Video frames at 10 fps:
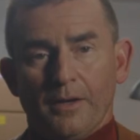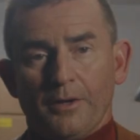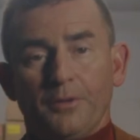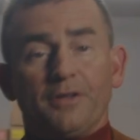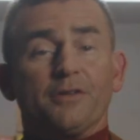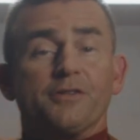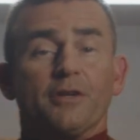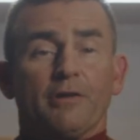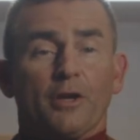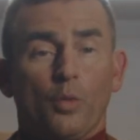You need to
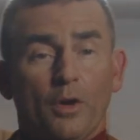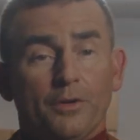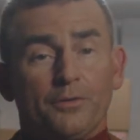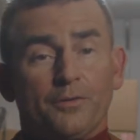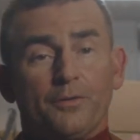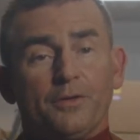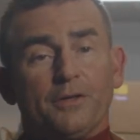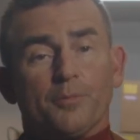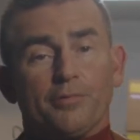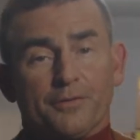generate quotes, you need
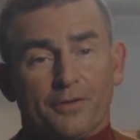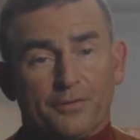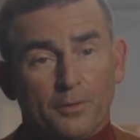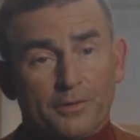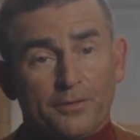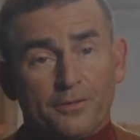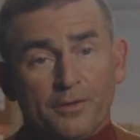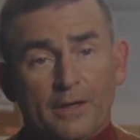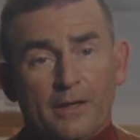to process orders,